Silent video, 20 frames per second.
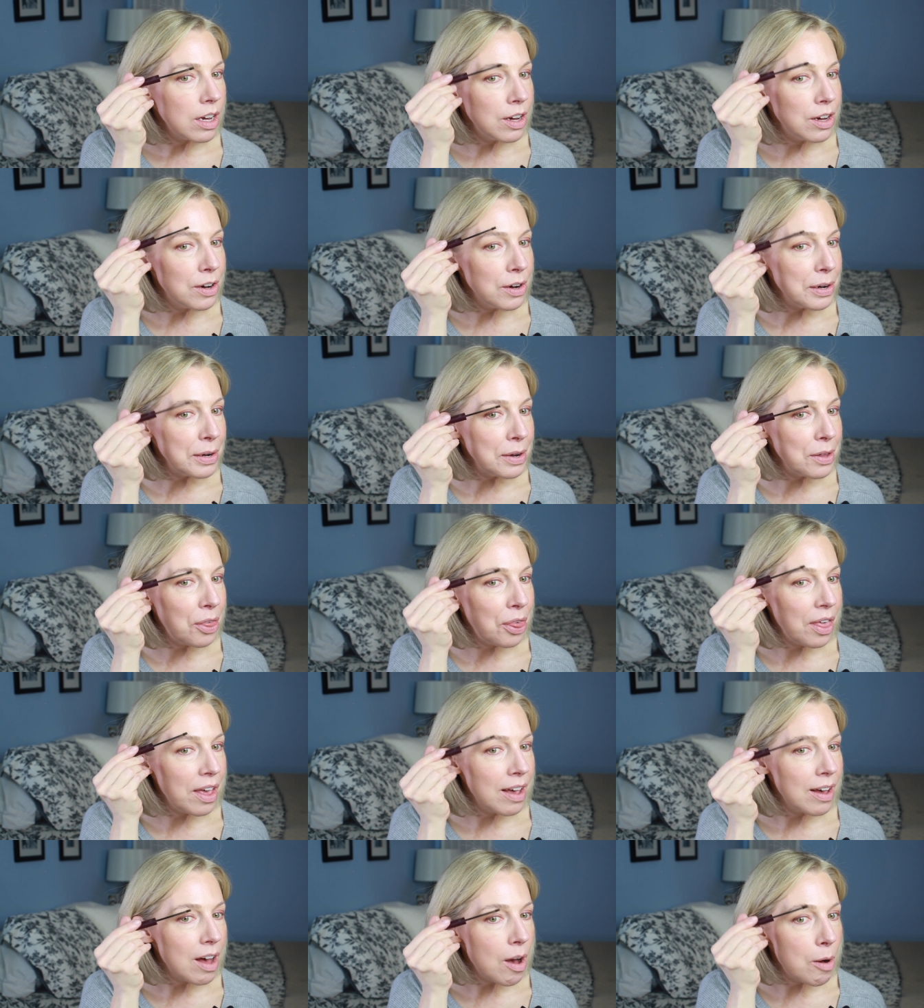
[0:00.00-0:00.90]

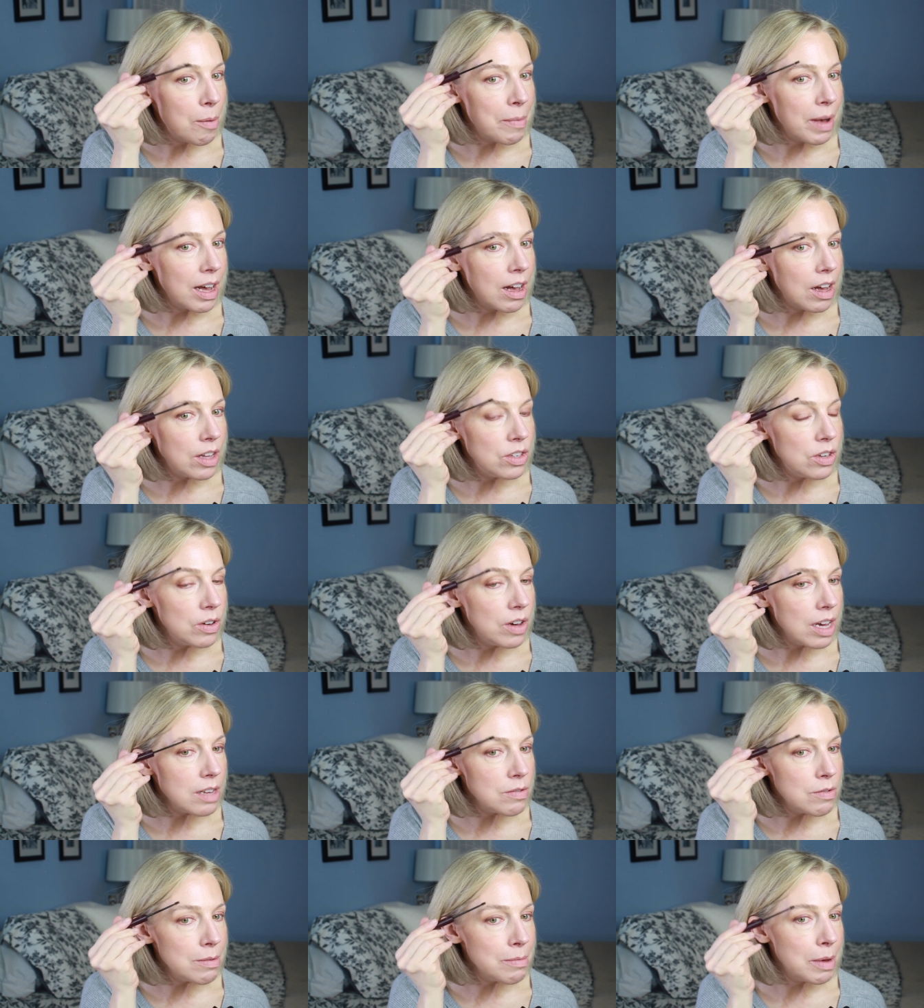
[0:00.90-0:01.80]
girth. Oh my God, you
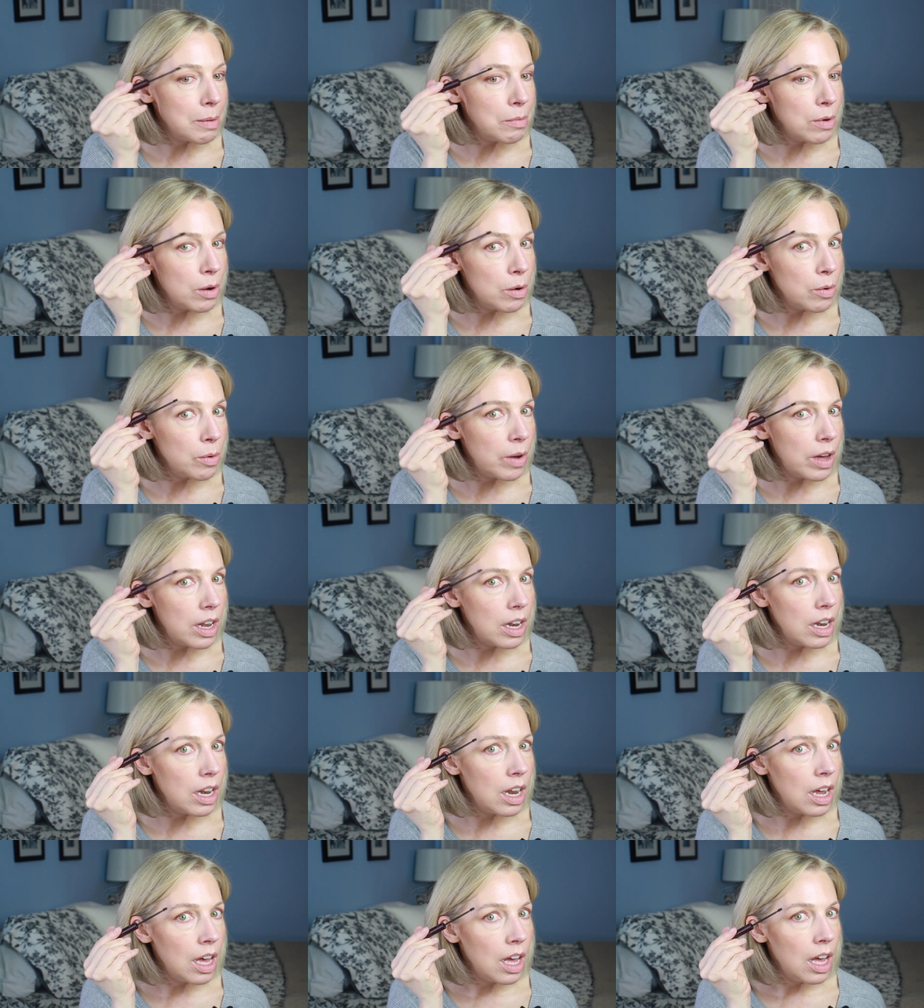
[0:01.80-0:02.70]
guys remember
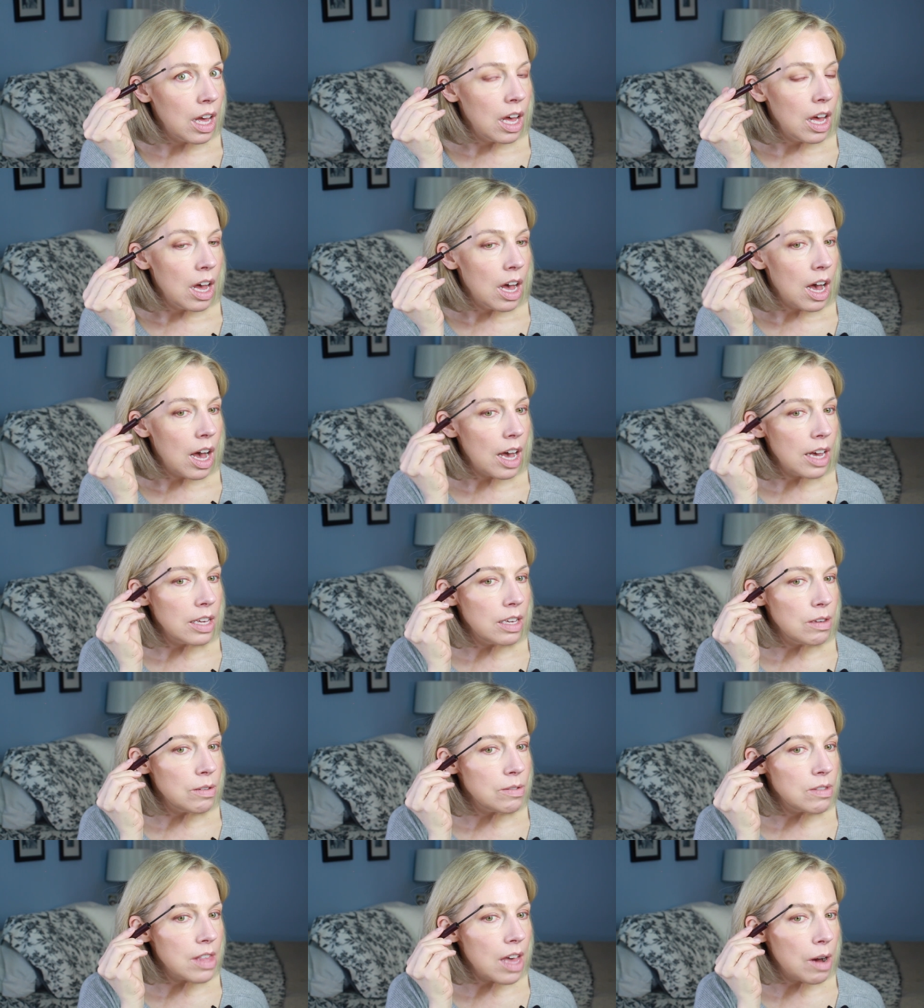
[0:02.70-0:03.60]
when I
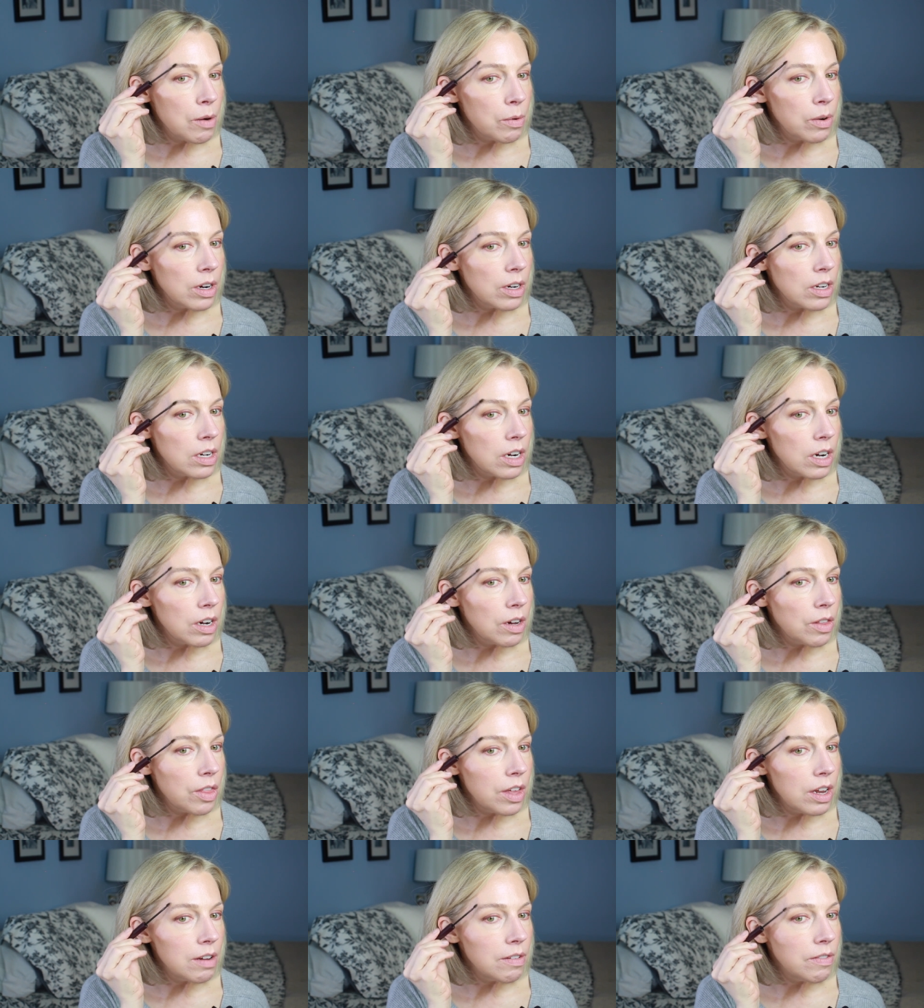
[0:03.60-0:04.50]
used that word
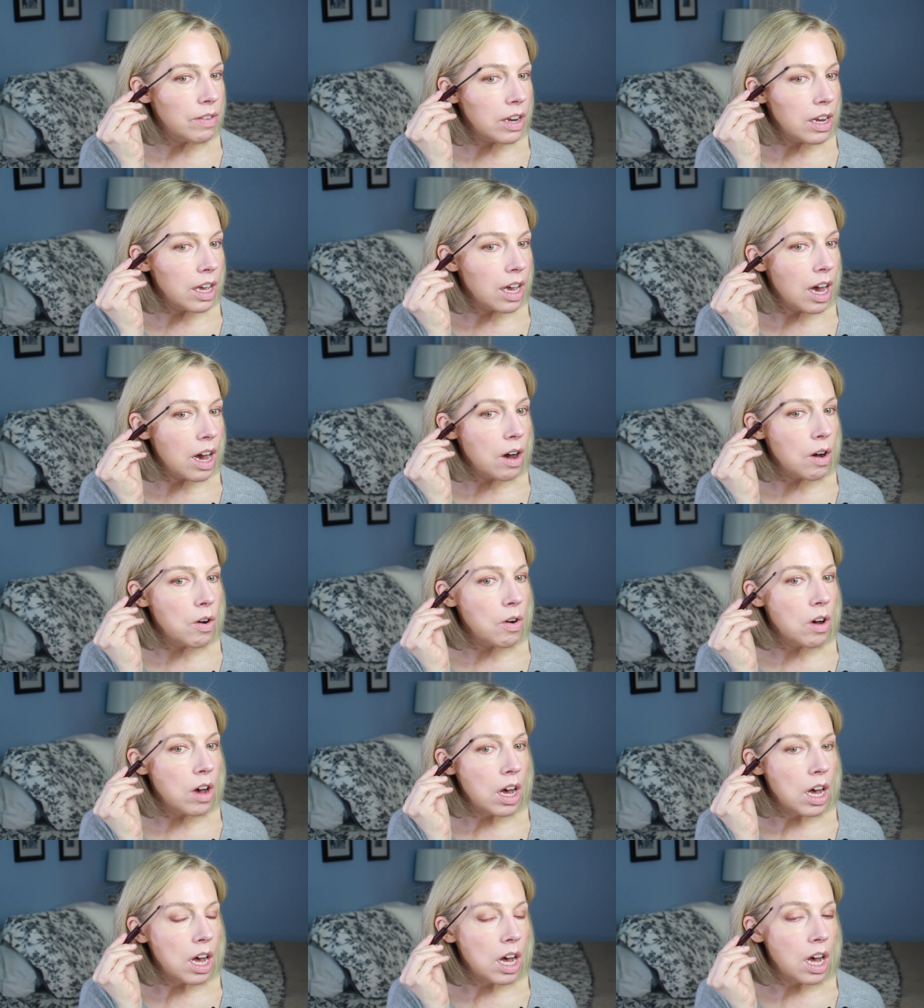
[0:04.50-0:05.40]
girth in a video?